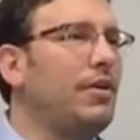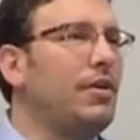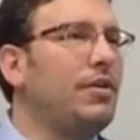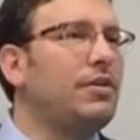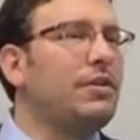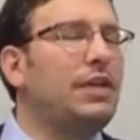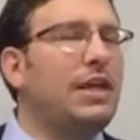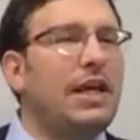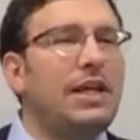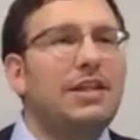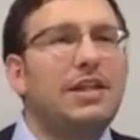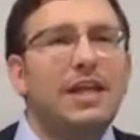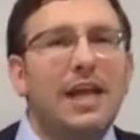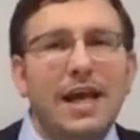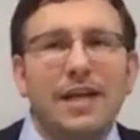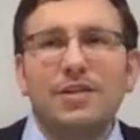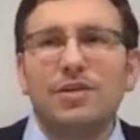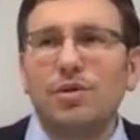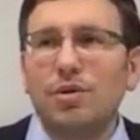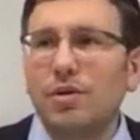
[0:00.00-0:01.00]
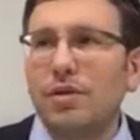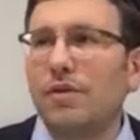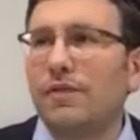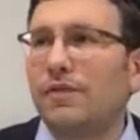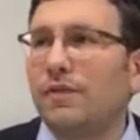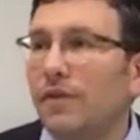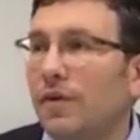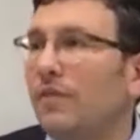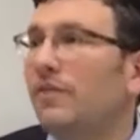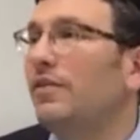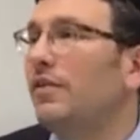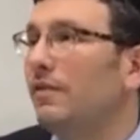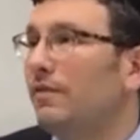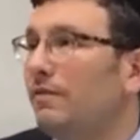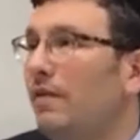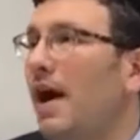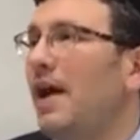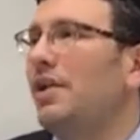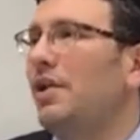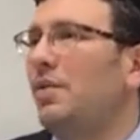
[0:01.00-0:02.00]
To get the answer,
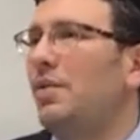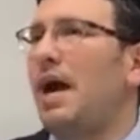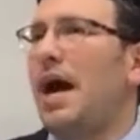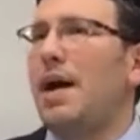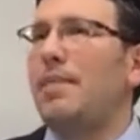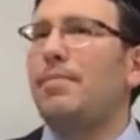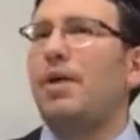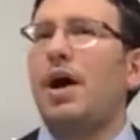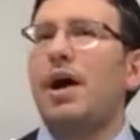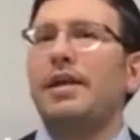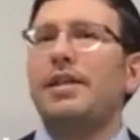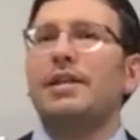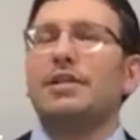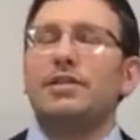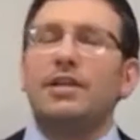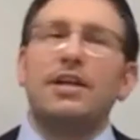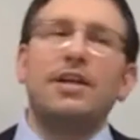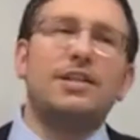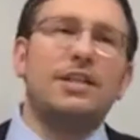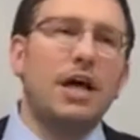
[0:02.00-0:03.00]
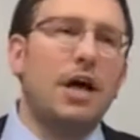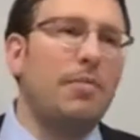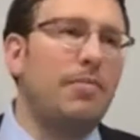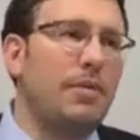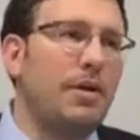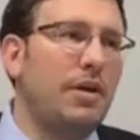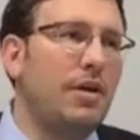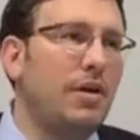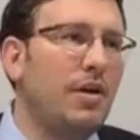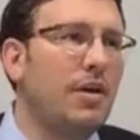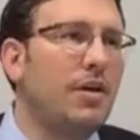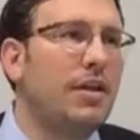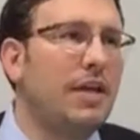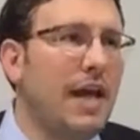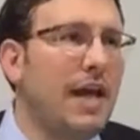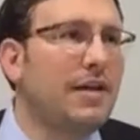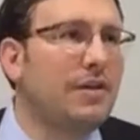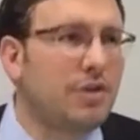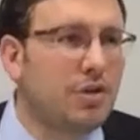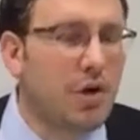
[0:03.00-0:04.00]
find a rabbi that's going to tell me the
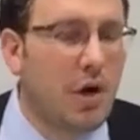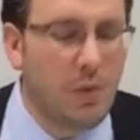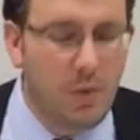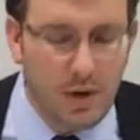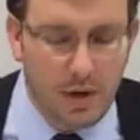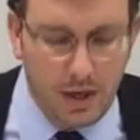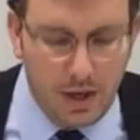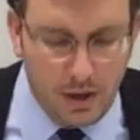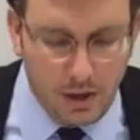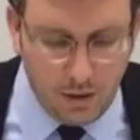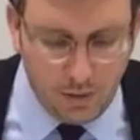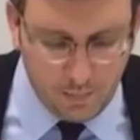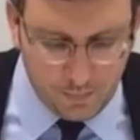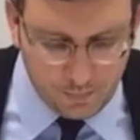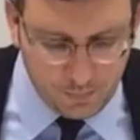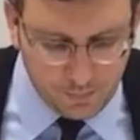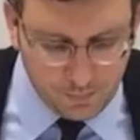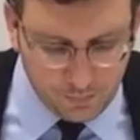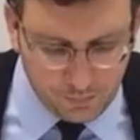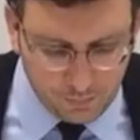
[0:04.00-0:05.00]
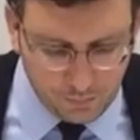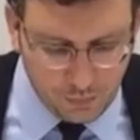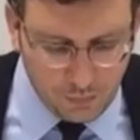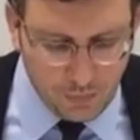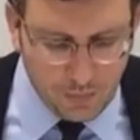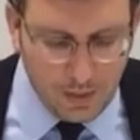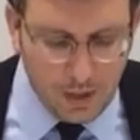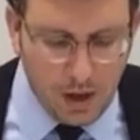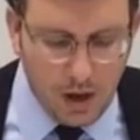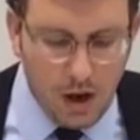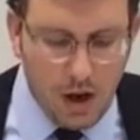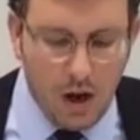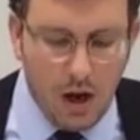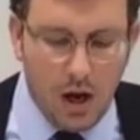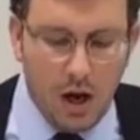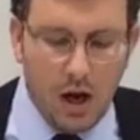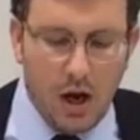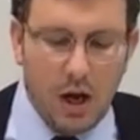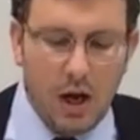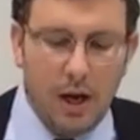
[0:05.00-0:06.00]
answer I want to hear.
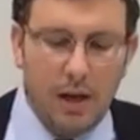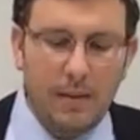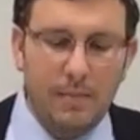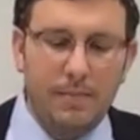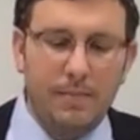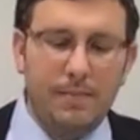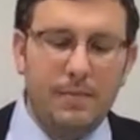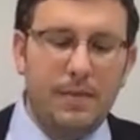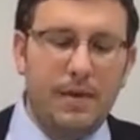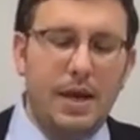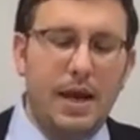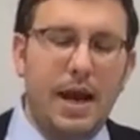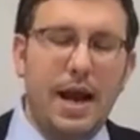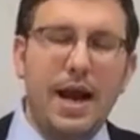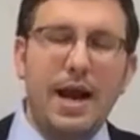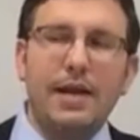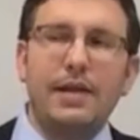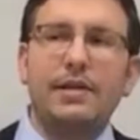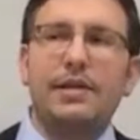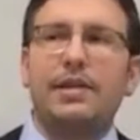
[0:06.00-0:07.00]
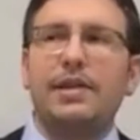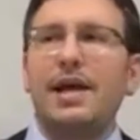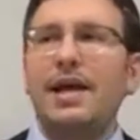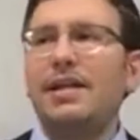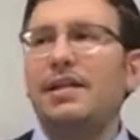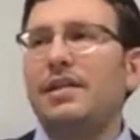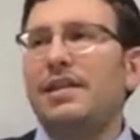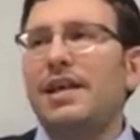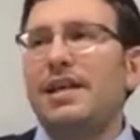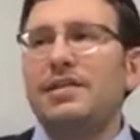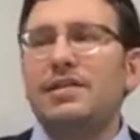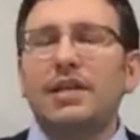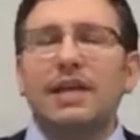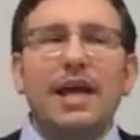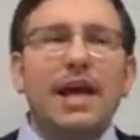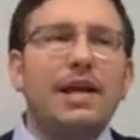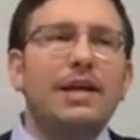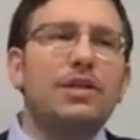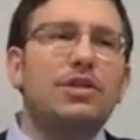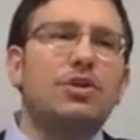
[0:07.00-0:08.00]
And that's,
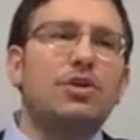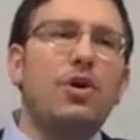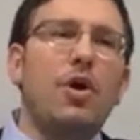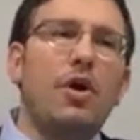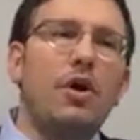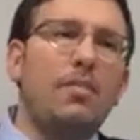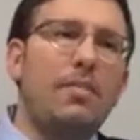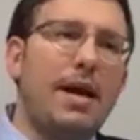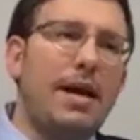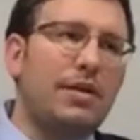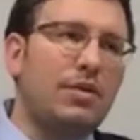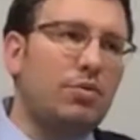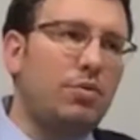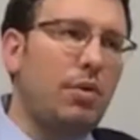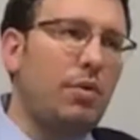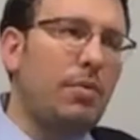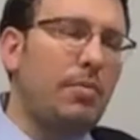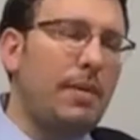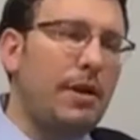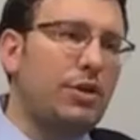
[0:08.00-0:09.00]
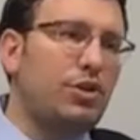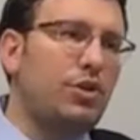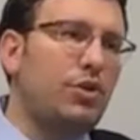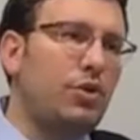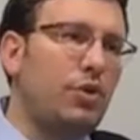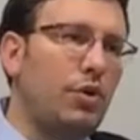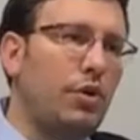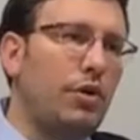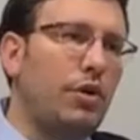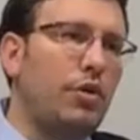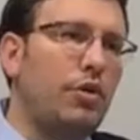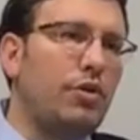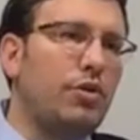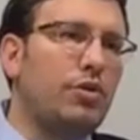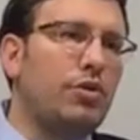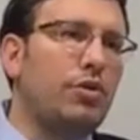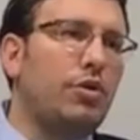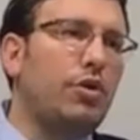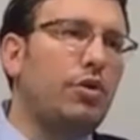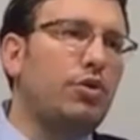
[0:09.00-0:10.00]
again, it's going back to what we mentioned earlier,
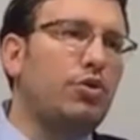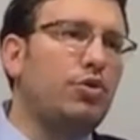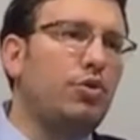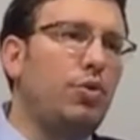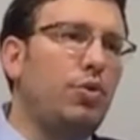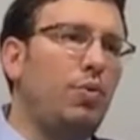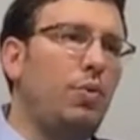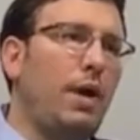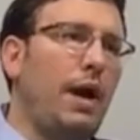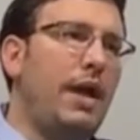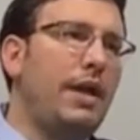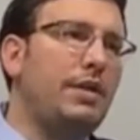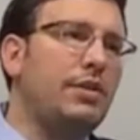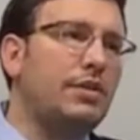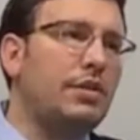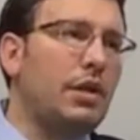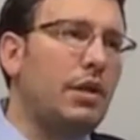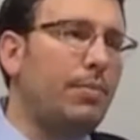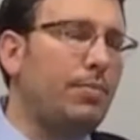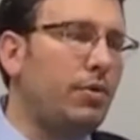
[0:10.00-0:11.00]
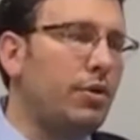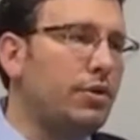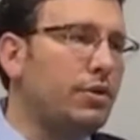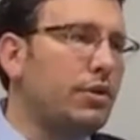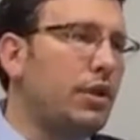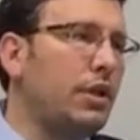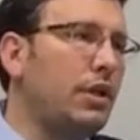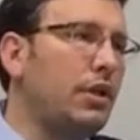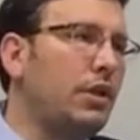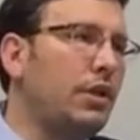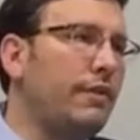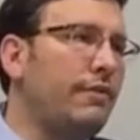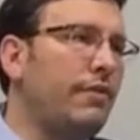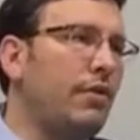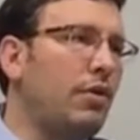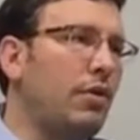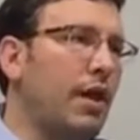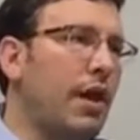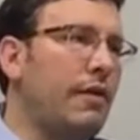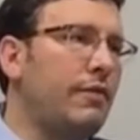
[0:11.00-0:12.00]
that there are two ways that a person can live their
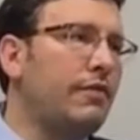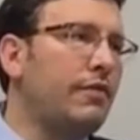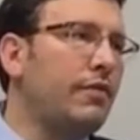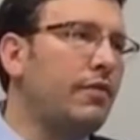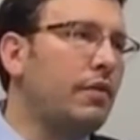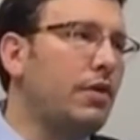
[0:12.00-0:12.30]
life.